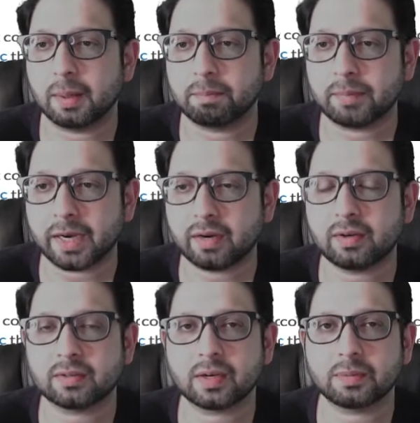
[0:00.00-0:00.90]
Meta
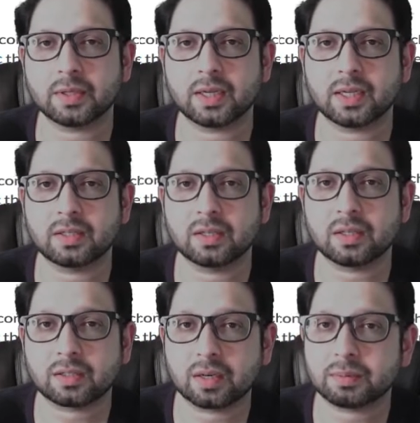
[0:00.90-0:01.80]
description is the
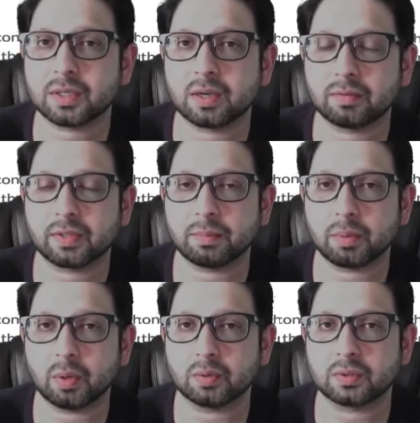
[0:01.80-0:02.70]
description of the
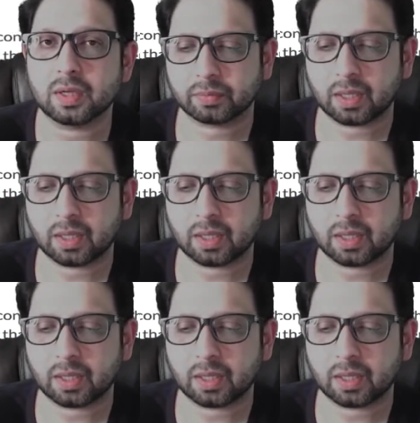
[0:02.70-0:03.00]
post,